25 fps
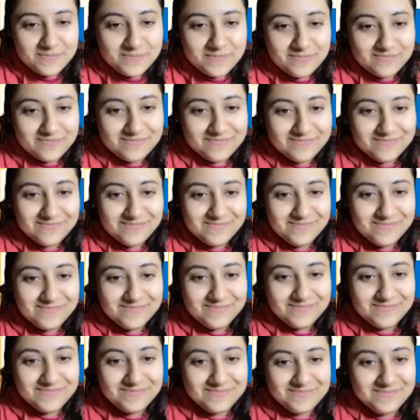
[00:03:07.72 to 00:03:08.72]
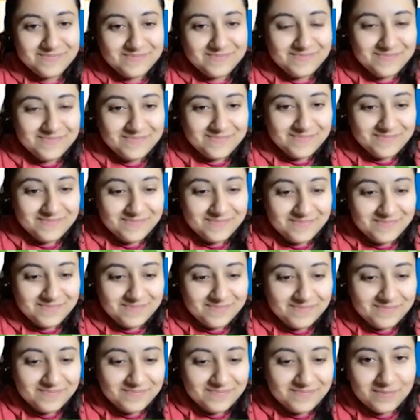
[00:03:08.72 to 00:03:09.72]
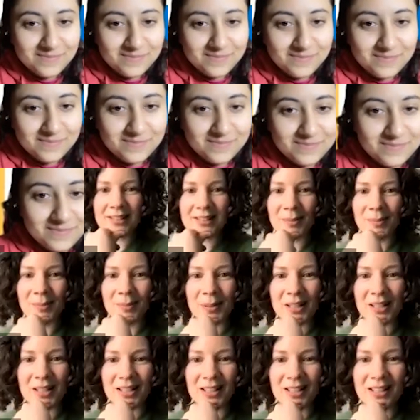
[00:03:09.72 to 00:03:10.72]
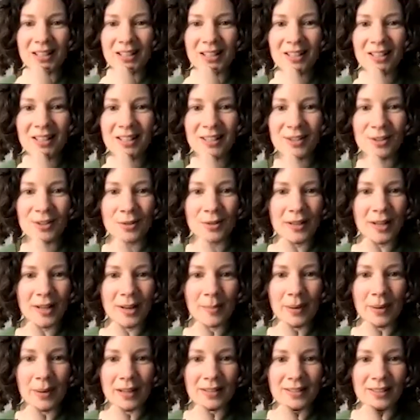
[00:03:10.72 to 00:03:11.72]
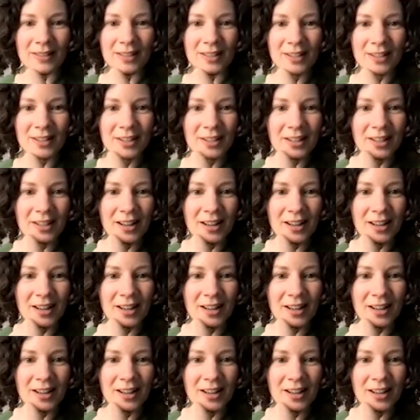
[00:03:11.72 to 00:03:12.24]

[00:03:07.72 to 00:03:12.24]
Thank you, Shagun. Awesome tips. Next up is Student Ambassador